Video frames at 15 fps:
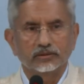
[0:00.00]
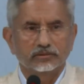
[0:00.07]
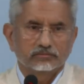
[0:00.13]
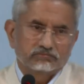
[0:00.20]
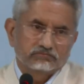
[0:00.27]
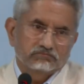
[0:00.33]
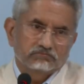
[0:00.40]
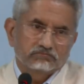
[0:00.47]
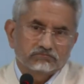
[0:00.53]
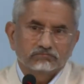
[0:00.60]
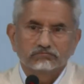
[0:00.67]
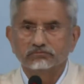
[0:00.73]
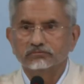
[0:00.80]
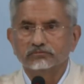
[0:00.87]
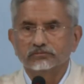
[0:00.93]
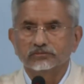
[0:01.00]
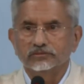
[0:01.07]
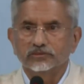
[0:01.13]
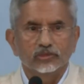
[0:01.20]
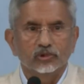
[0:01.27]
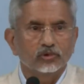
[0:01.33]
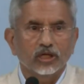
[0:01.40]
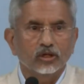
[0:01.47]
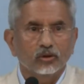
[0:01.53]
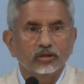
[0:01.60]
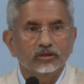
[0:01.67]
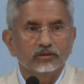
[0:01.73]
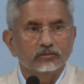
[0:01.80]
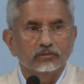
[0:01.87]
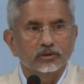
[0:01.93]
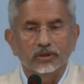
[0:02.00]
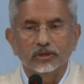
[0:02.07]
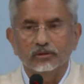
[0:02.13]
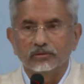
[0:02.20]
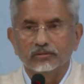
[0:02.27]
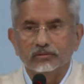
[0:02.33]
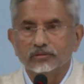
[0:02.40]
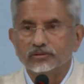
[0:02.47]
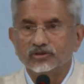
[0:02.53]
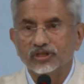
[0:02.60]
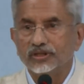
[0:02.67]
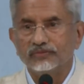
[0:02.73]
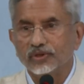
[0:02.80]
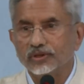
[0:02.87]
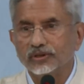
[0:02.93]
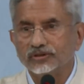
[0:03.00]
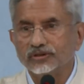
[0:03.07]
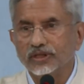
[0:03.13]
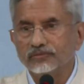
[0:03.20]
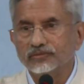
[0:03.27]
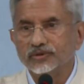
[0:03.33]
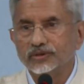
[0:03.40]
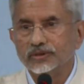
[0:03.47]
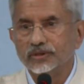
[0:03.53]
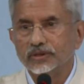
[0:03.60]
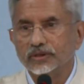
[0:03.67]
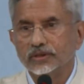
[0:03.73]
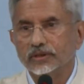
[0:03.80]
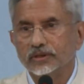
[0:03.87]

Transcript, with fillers: That you can all, you know, see for yourselves.